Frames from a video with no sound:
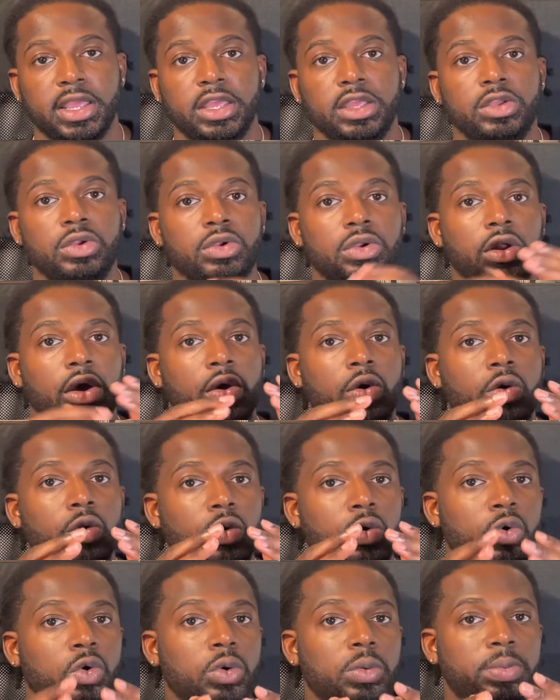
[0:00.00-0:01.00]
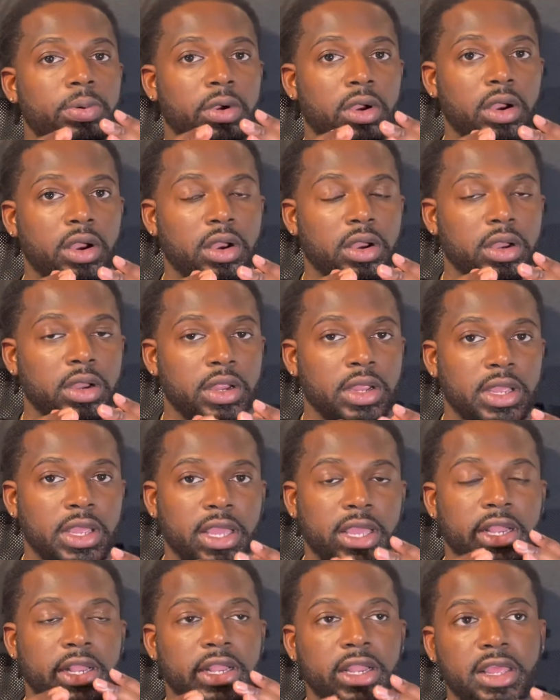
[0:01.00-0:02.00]
You know, Uber
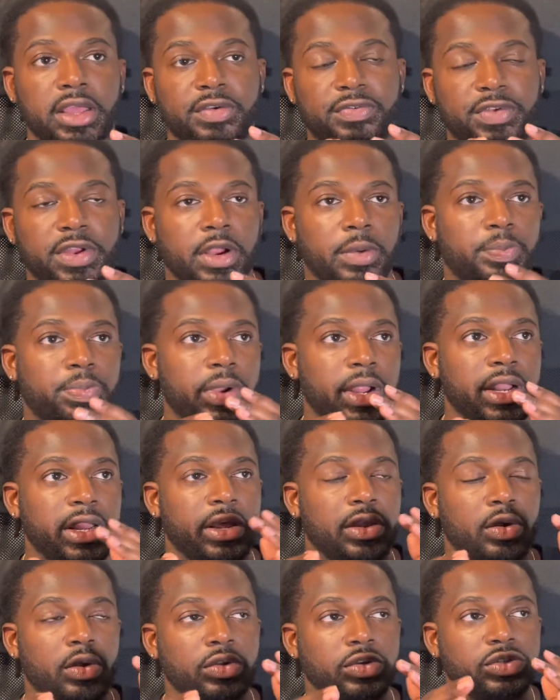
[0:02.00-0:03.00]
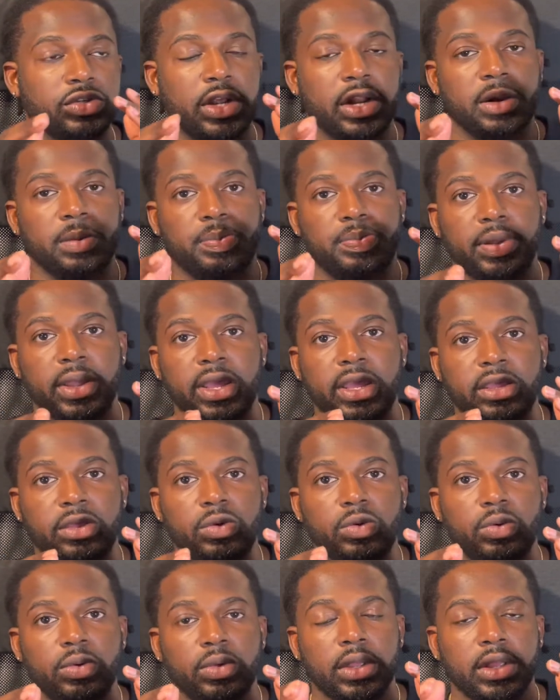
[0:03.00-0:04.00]
and Lyft, they're probably going to try to pay
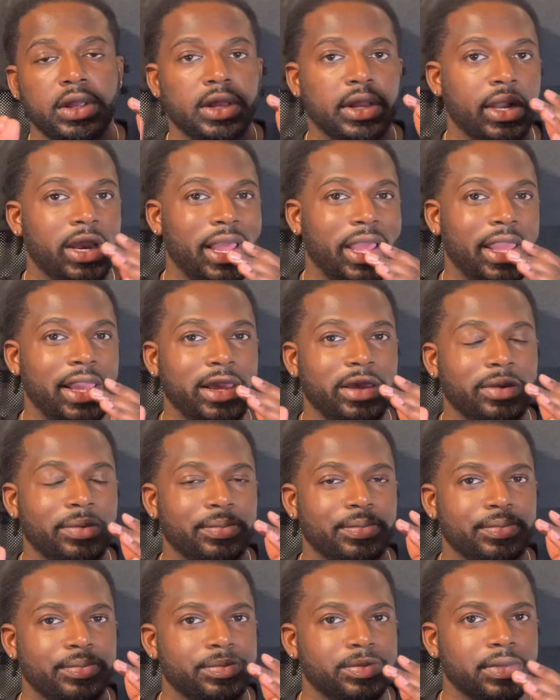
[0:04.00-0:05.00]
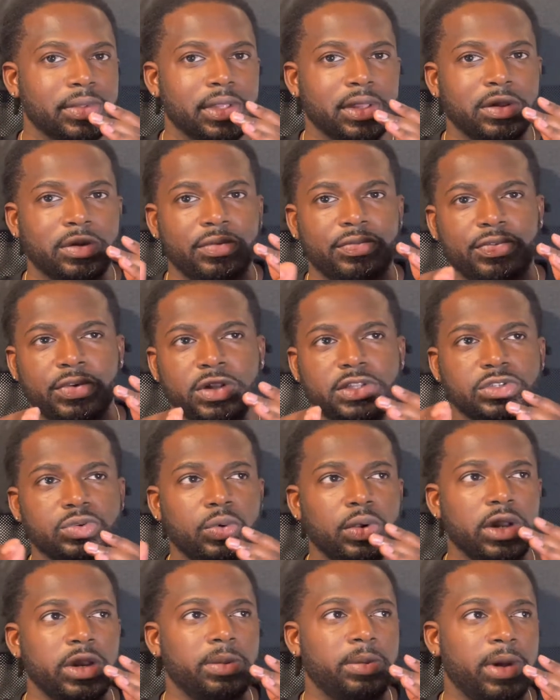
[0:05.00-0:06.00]
you, like, for
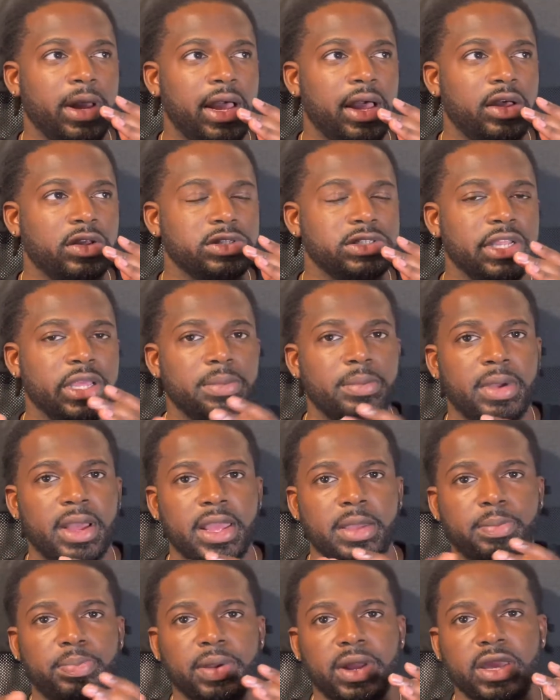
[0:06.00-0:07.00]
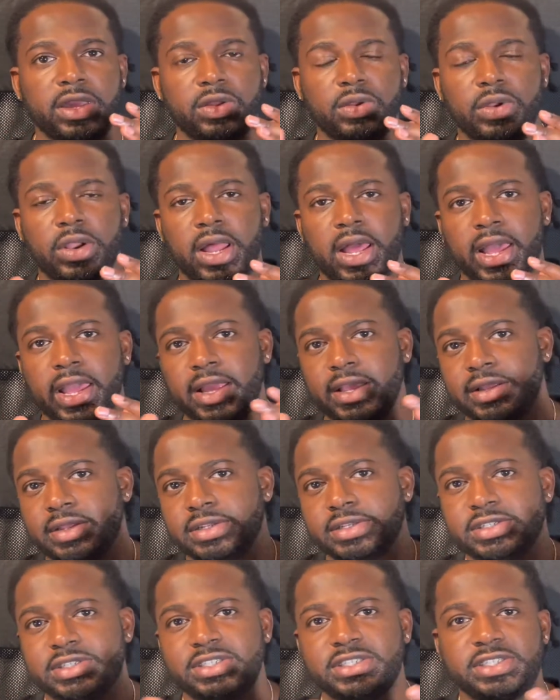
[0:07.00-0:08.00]
20 miles, they might pay you like
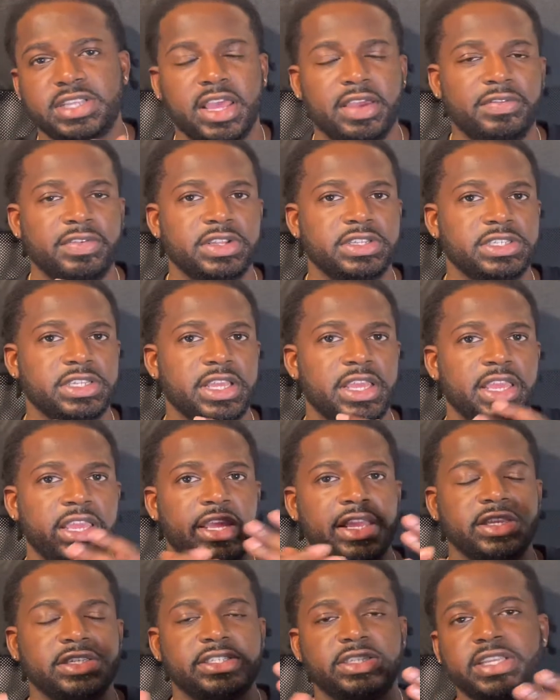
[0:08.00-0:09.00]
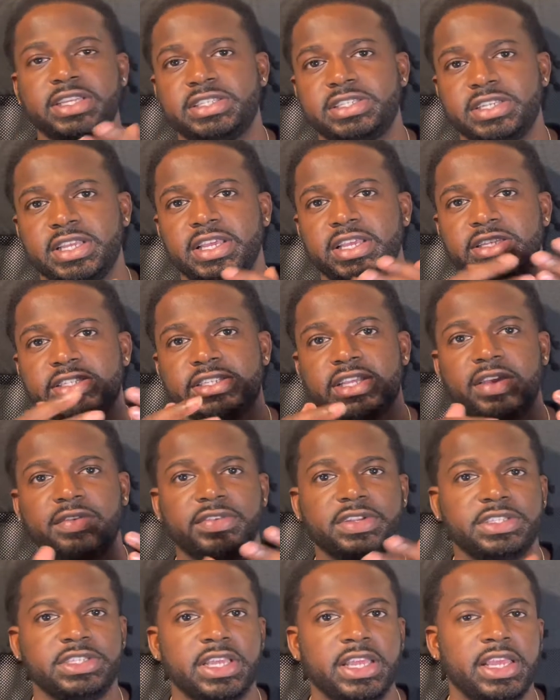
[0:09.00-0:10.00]

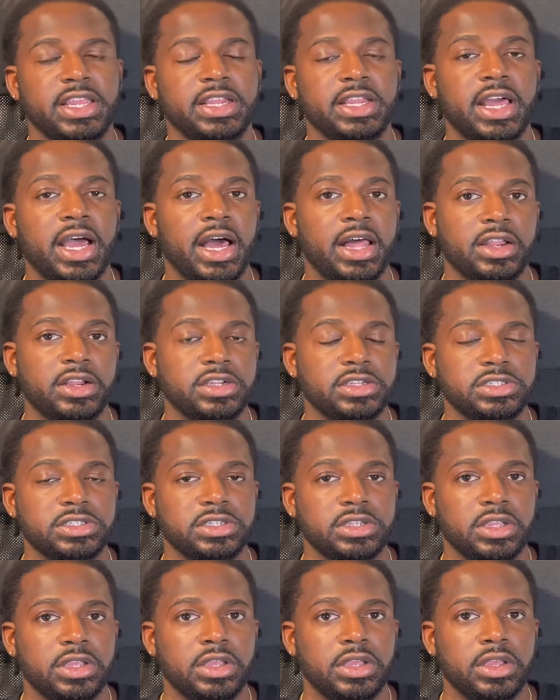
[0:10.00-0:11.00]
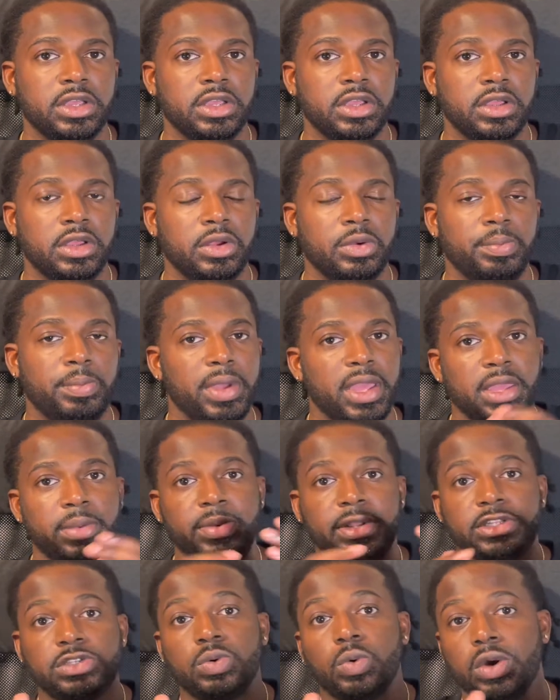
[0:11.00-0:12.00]
$17,
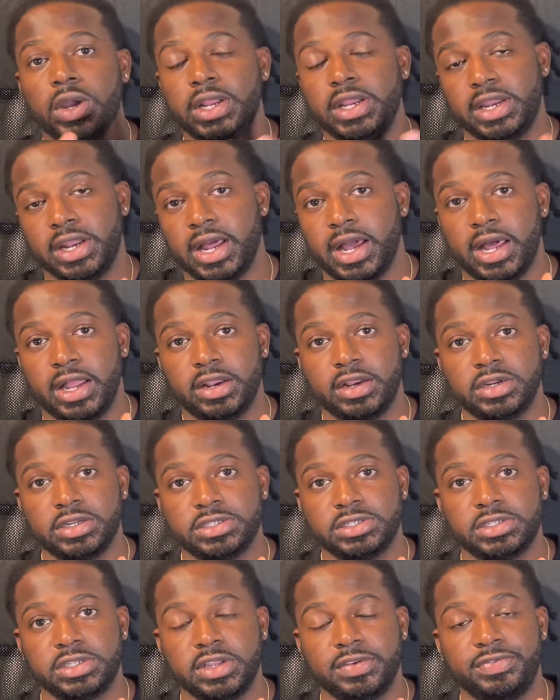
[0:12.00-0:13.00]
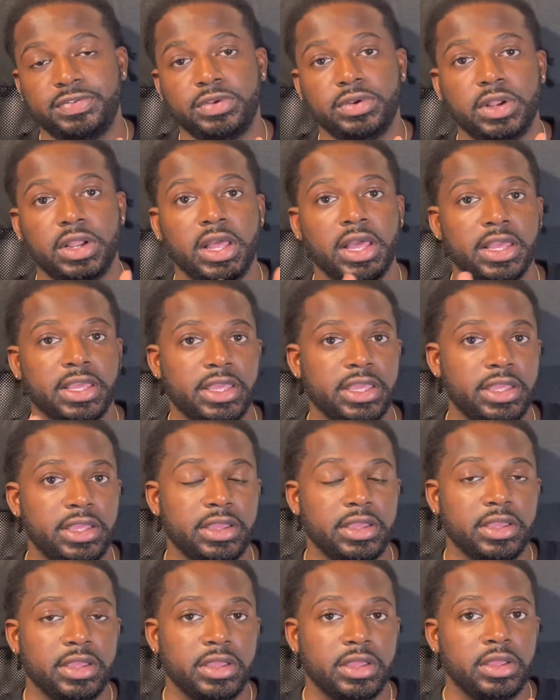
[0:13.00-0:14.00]
maybe $20 if you're lucky,
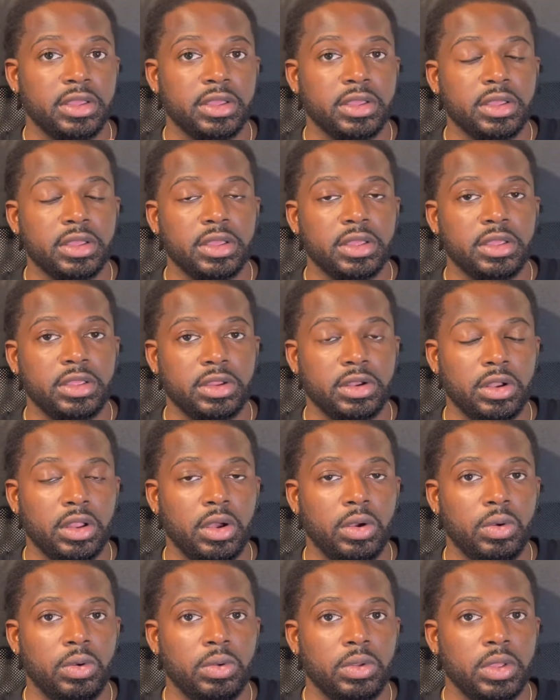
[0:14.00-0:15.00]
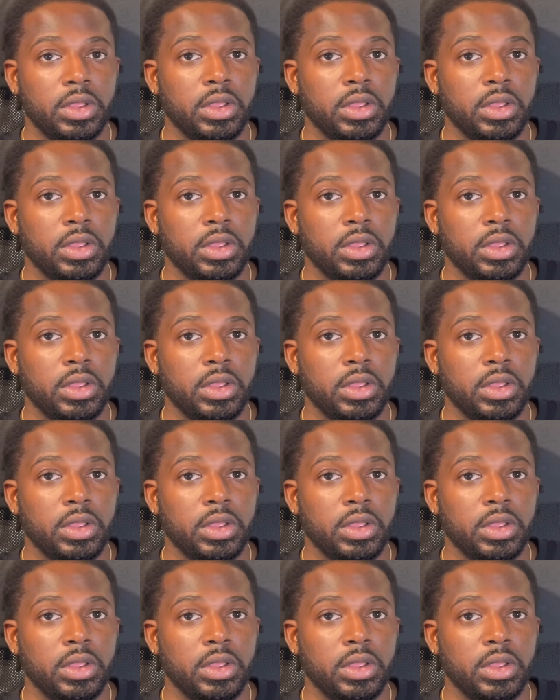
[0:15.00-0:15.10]
you know?